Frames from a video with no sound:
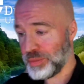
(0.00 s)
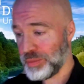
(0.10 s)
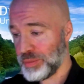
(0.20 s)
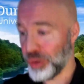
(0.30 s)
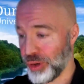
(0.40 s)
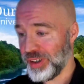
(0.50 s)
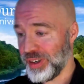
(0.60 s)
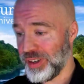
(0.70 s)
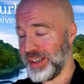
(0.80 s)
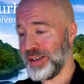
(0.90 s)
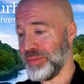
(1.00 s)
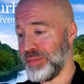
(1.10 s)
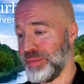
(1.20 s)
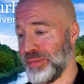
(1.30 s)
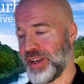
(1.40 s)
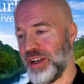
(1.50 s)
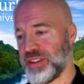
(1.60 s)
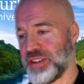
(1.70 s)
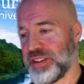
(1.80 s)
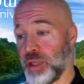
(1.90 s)
came before I gave
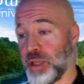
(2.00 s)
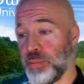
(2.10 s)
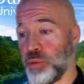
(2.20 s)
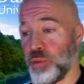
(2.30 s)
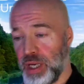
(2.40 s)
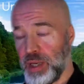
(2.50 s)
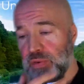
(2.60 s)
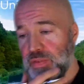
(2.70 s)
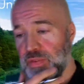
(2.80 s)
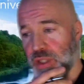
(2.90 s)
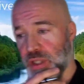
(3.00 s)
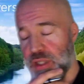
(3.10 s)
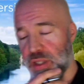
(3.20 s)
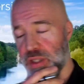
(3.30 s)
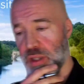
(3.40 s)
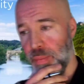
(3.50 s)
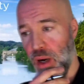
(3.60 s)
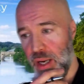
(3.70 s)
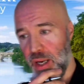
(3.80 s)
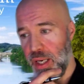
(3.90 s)
that last example, but certainly
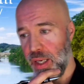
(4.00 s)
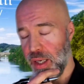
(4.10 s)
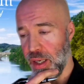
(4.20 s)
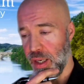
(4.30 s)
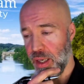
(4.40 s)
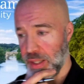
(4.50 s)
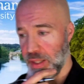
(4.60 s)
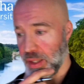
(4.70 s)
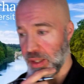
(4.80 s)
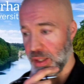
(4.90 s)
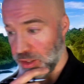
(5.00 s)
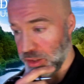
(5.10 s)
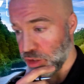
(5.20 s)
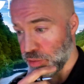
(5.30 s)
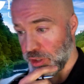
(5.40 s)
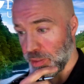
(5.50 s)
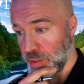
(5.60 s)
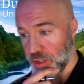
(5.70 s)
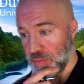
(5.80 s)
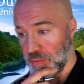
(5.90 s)
I did use
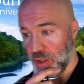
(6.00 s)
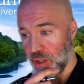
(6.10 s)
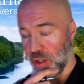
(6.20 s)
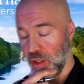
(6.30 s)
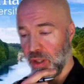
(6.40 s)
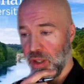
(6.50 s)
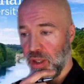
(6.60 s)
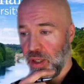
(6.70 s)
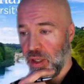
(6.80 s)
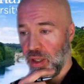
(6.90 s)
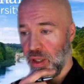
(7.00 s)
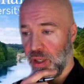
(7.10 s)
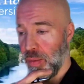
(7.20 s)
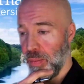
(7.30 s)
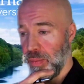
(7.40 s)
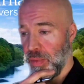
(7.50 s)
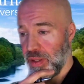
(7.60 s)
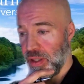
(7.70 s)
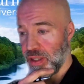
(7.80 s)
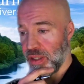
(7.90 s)
pretty much everything
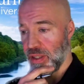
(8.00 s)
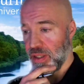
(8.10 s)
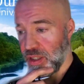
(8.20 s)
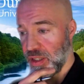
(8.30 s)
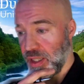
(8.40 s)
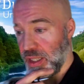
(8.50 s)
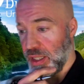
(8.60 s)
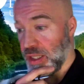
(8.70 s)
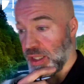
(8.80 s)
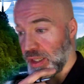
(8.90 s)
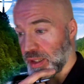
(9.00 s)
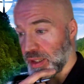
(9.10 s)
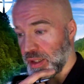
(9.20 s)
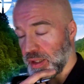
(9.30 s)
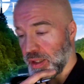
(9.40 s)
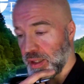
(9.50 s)
that I discussed today in that